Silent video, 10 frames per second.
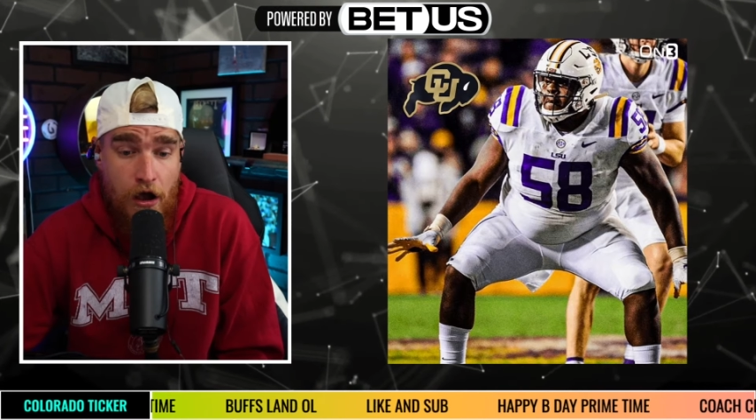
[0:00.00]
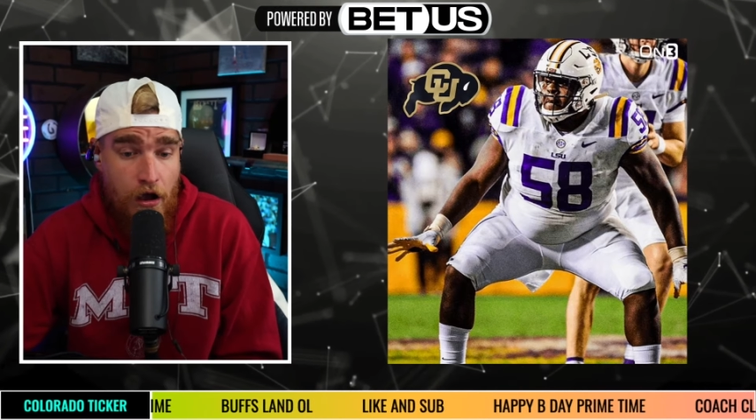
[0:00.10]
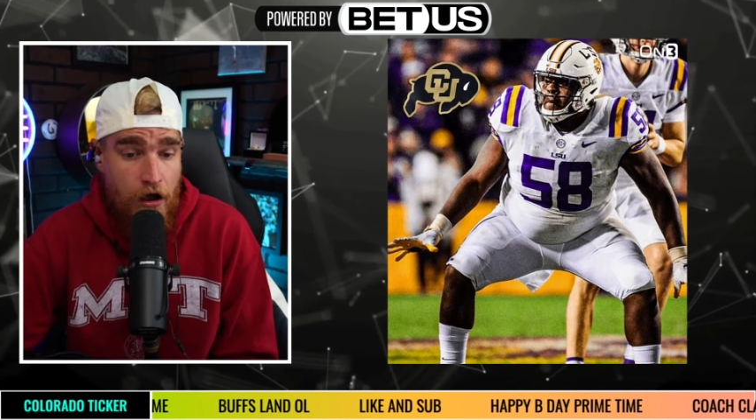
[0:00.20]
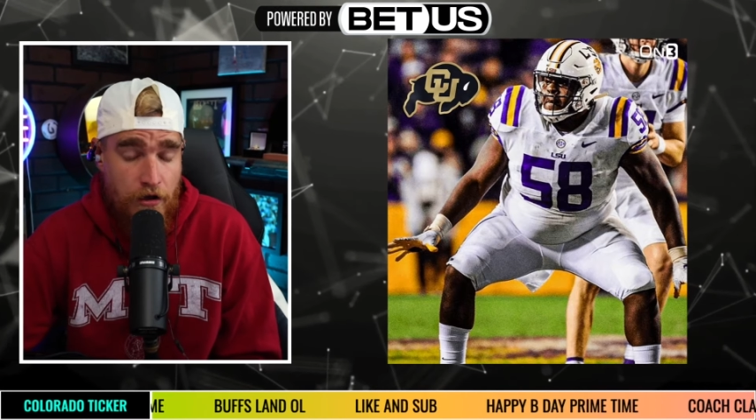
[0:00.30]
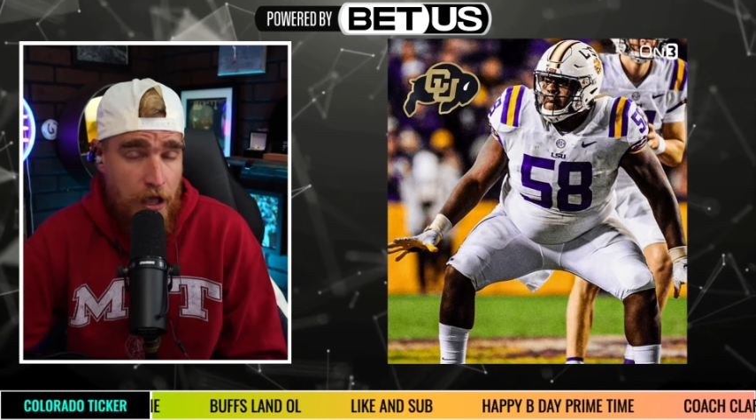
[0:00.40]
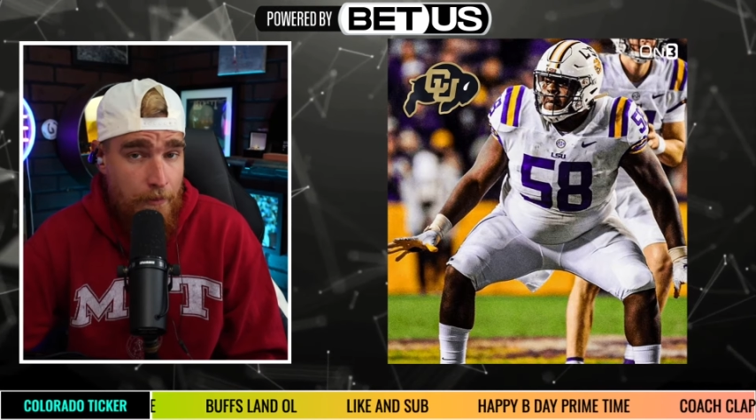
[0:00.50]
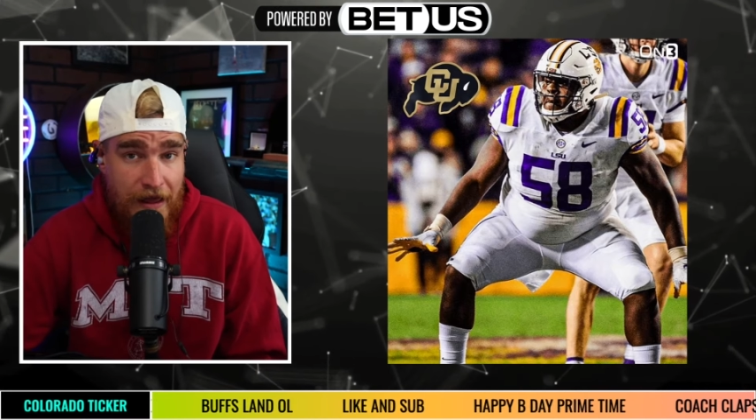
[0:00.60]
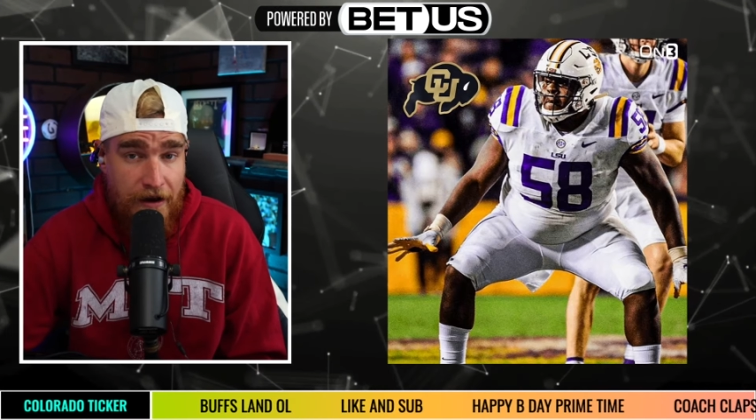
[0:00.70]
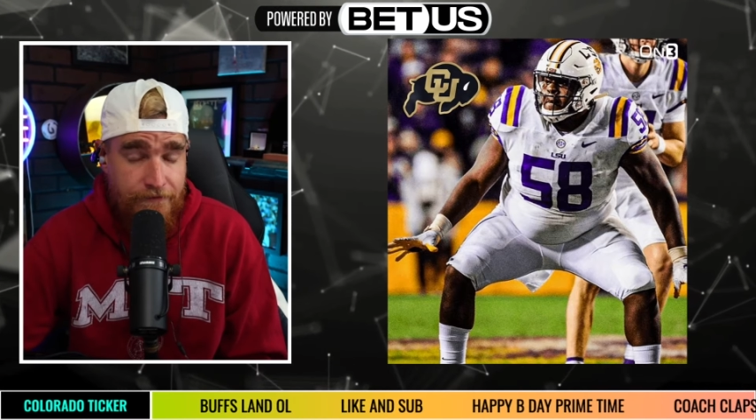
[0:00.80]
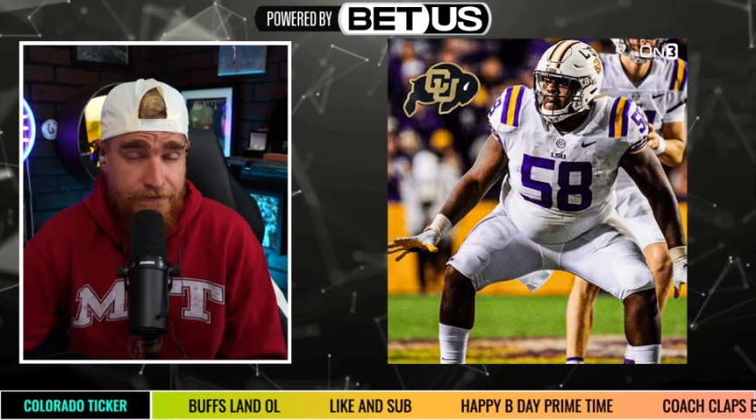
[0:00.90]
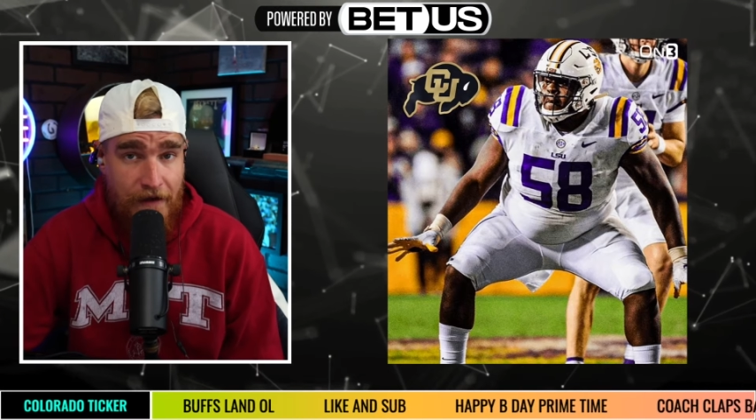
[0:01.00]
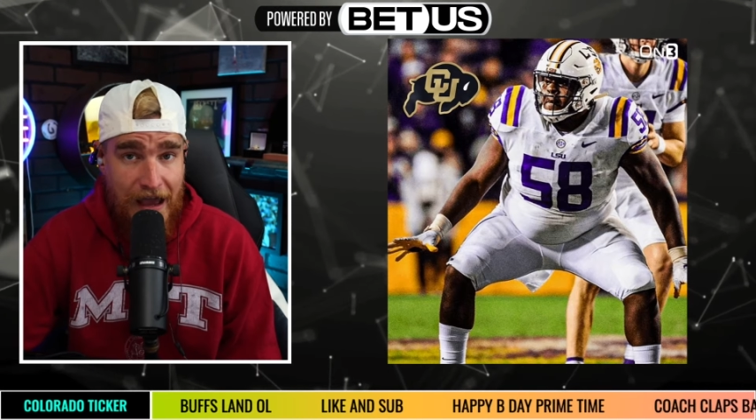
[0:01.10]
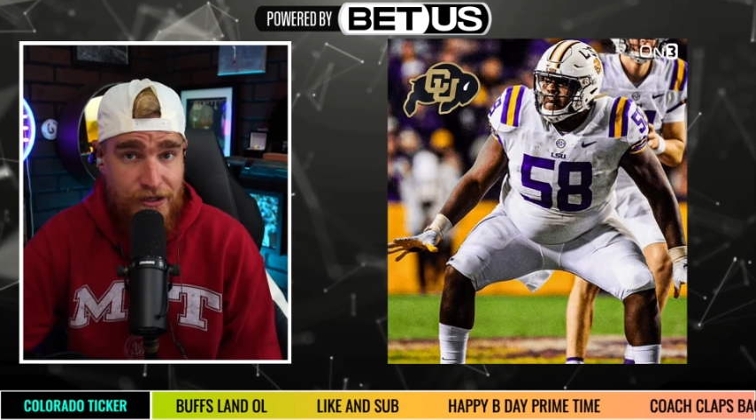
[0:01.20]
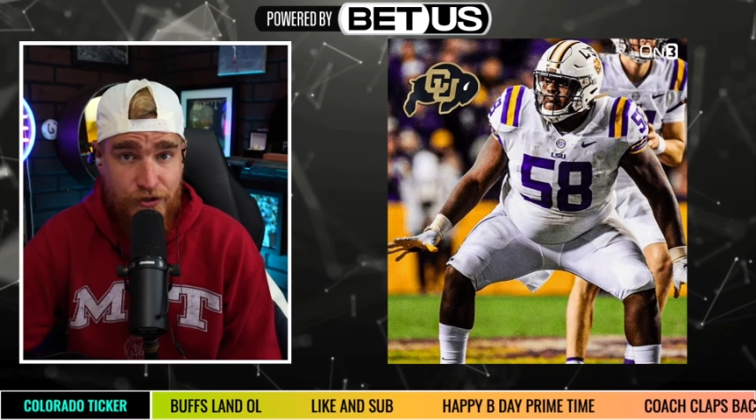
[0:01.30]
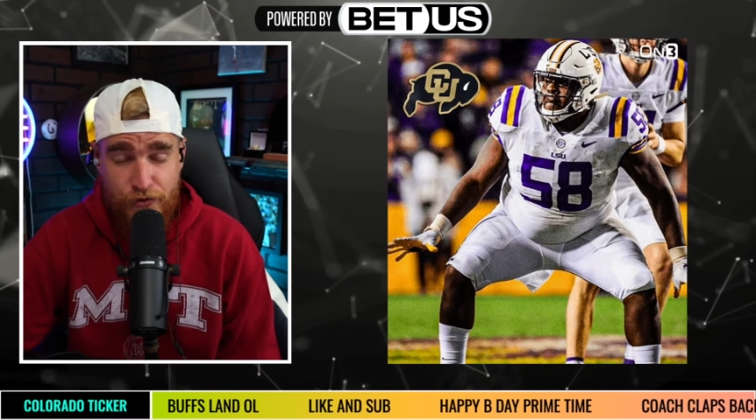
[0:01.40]
coming out of
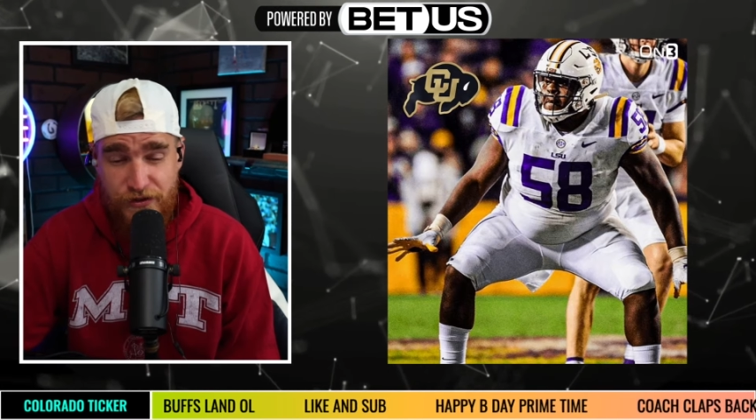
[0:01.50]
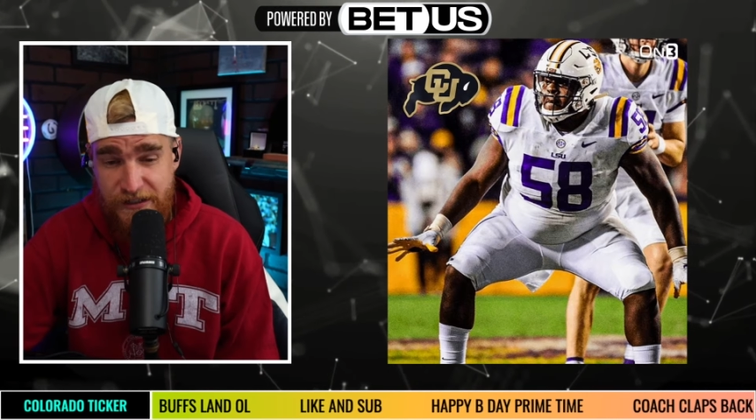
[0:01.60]
high school,